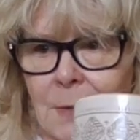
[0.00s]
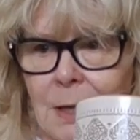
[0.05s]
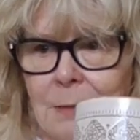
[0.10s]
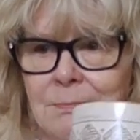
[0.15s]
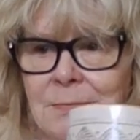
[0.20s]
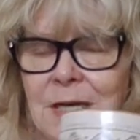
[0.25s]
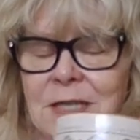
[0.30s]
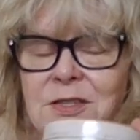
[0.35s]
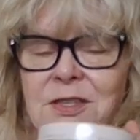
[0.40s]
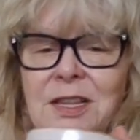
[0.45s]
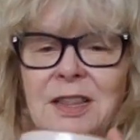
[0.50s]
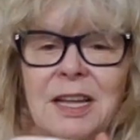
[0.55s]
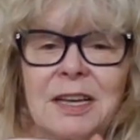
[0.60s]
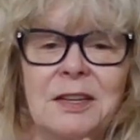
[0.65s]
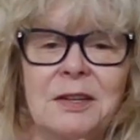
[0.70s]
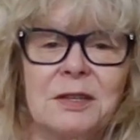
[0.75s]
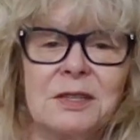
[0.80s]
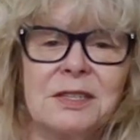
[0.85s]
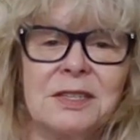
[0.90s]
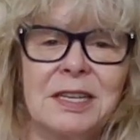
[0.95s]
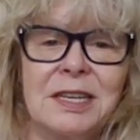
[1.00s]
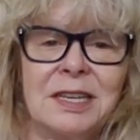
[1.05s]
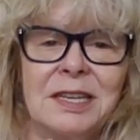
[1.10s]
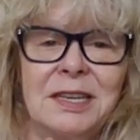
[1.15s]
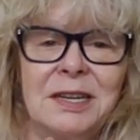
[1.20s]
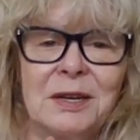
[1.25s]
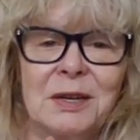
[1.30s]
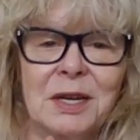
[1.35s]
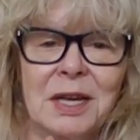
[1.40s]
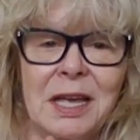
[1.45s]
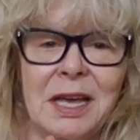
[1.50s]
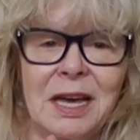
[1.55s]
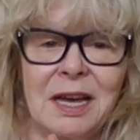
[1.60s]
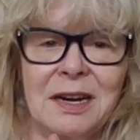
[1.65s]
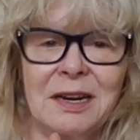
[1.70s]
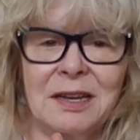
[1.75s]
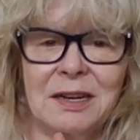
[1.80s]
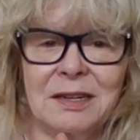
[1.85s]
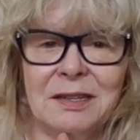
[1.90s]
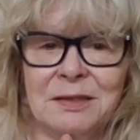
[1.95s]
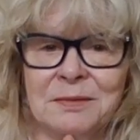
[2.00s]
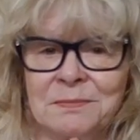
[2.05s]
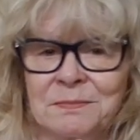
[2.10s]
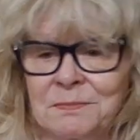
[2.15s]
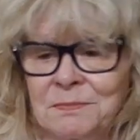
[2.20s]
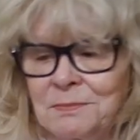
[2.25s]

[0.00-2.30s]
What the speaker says: Much like you're seeing here in Canada.